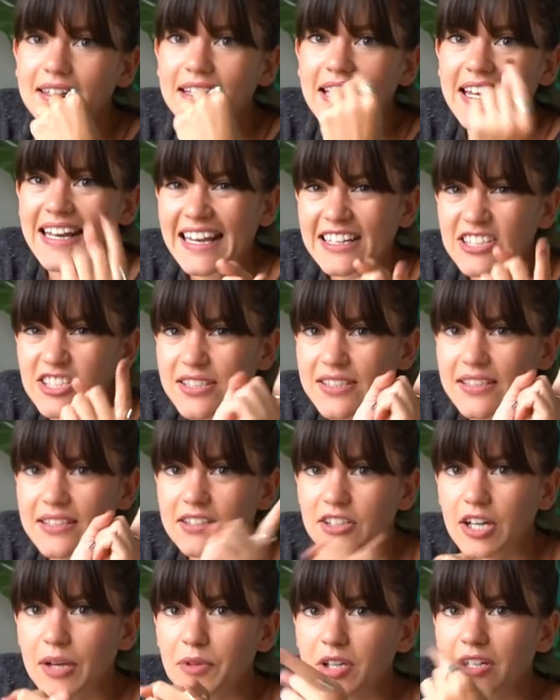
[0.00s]
And actually
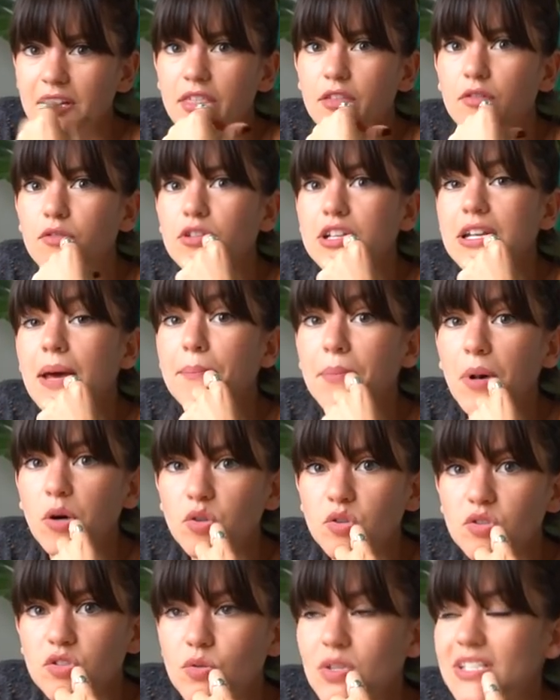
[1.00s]
here I'm gonna throw in a
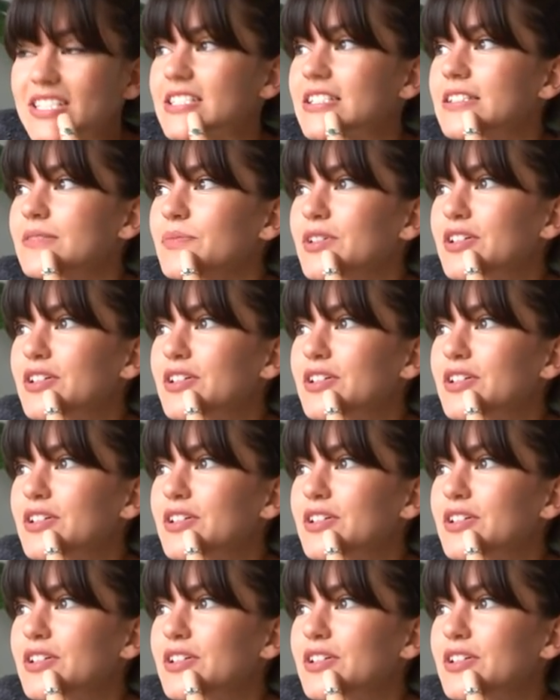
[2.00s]
bonus question,